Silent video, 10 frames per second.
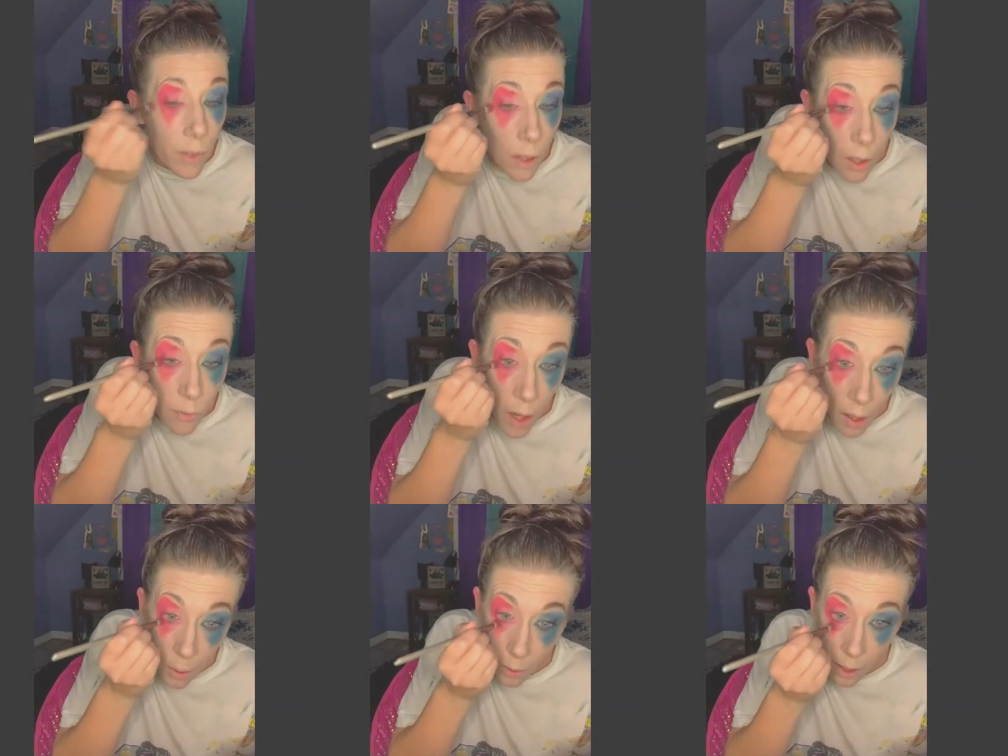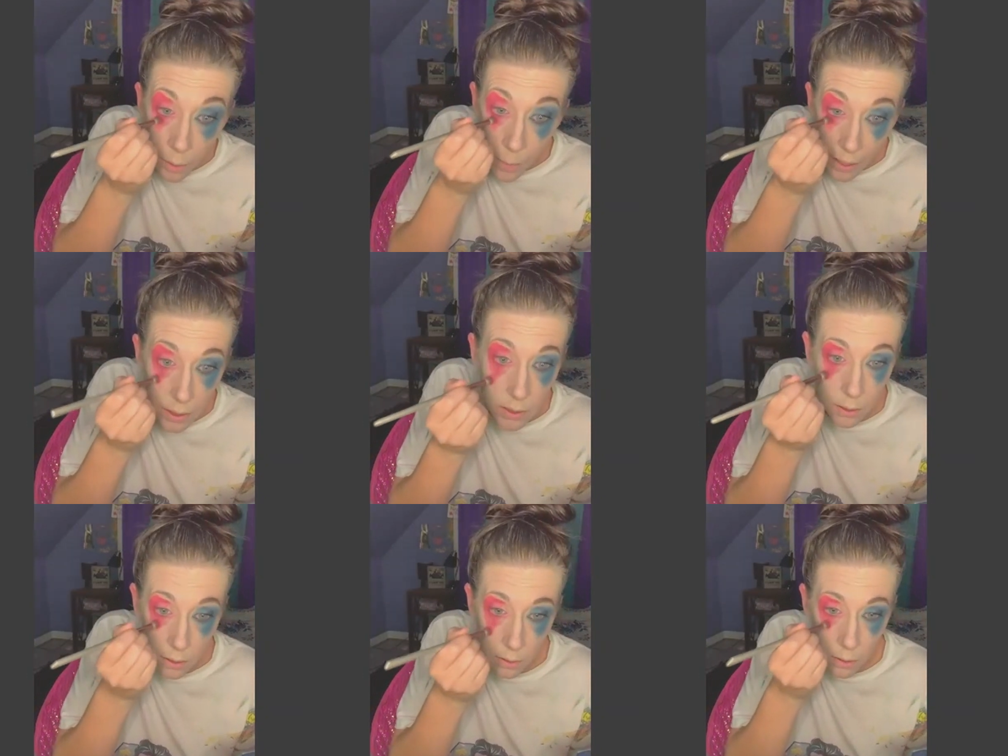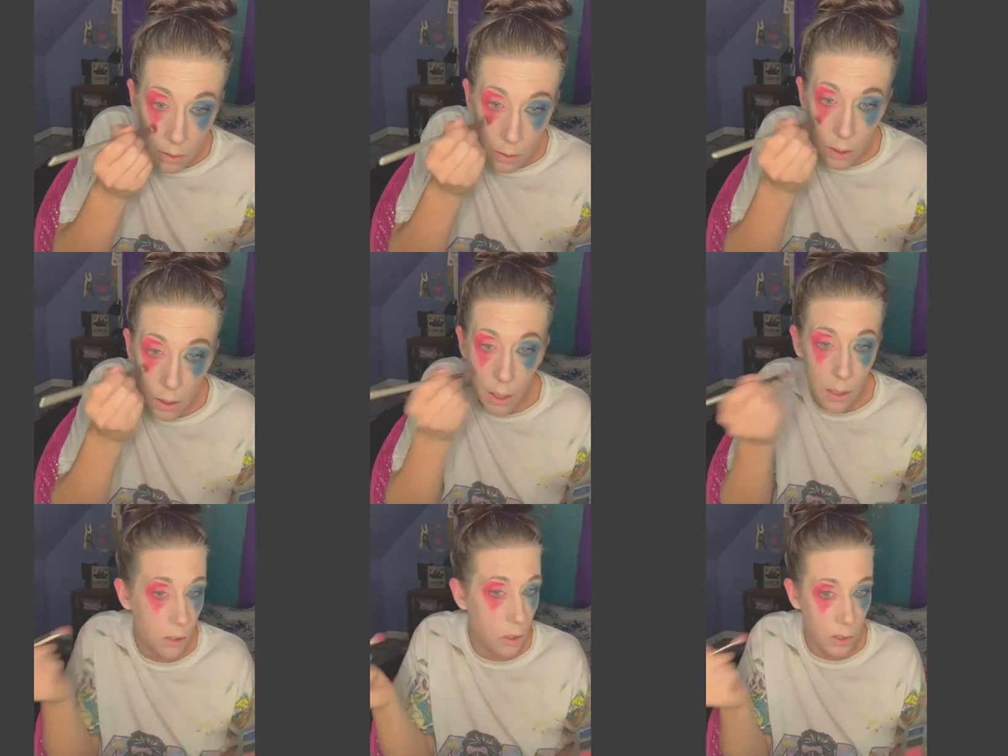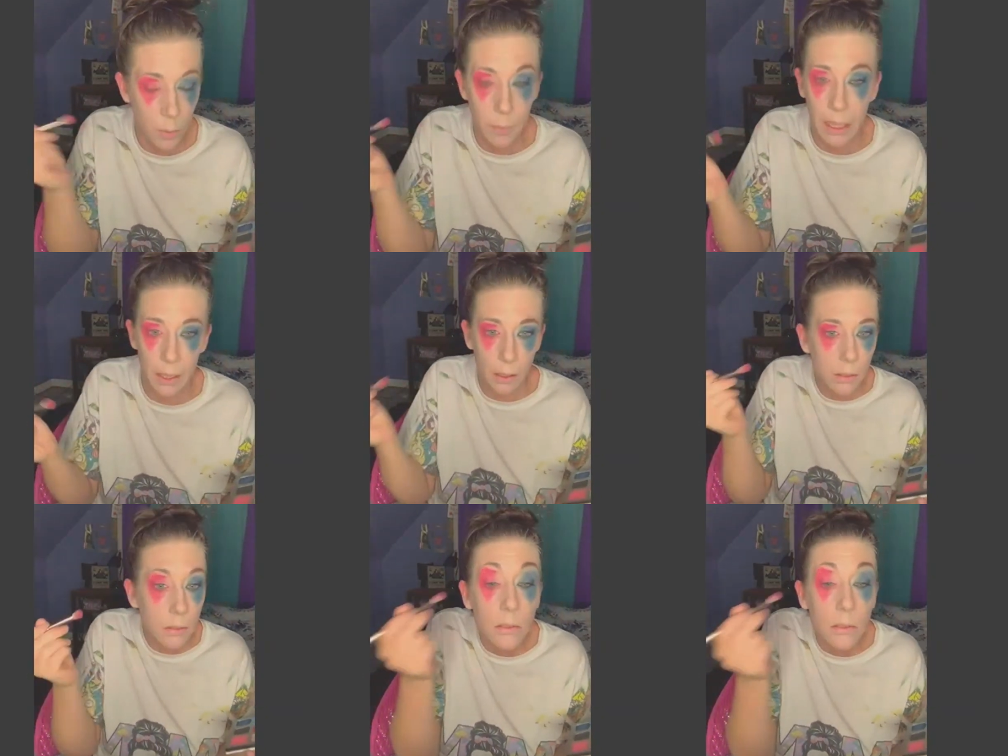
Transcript: a lot of fallout, a lot of mess. And just for me,